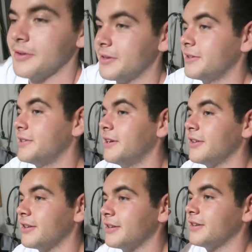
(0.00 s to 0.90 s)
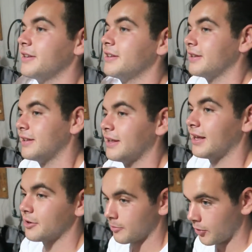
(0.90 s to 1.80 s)
thing. Dylan
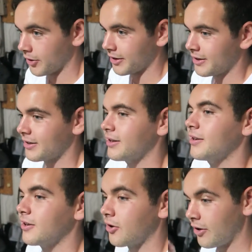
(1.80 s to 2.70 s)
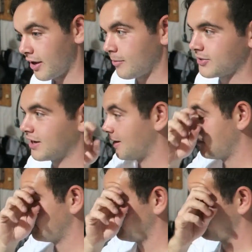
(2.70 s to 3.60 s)
and your boy go hammer
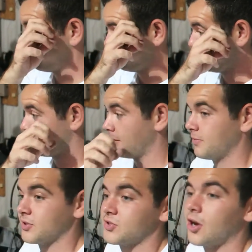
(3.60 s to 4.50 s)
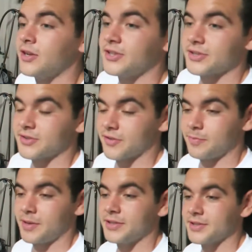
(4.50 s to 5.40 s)
time, pick up the sawdust
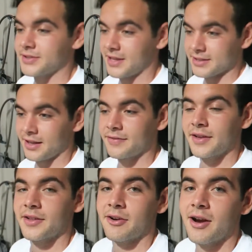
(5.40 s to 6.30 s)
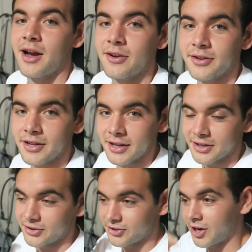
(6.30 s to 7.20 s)
of pieces that's left on the ground,
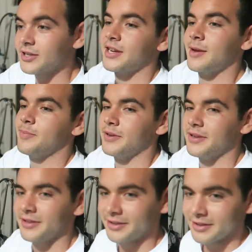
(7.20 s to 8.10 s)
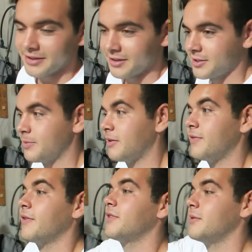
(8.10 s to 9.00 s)
duct tape it, spend
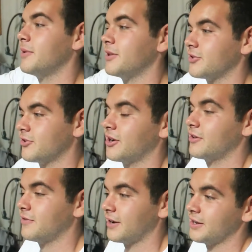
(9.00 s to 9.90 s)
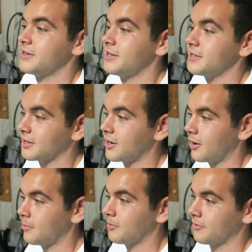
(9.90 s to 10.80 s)
15 minutes trying to find a decent
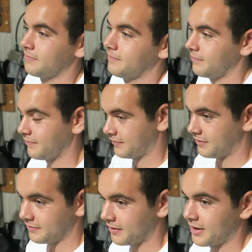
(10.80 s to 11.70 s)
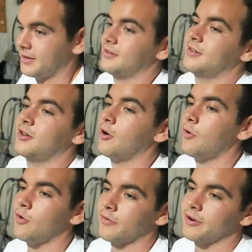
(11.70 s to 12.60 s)
coupler Hey. Fucking
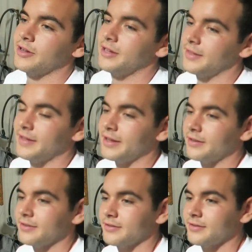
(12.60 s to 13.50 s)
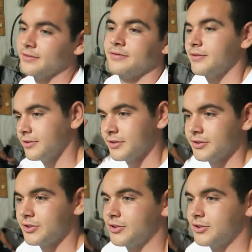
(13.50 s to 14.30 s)
go over it and then. Okay. We throw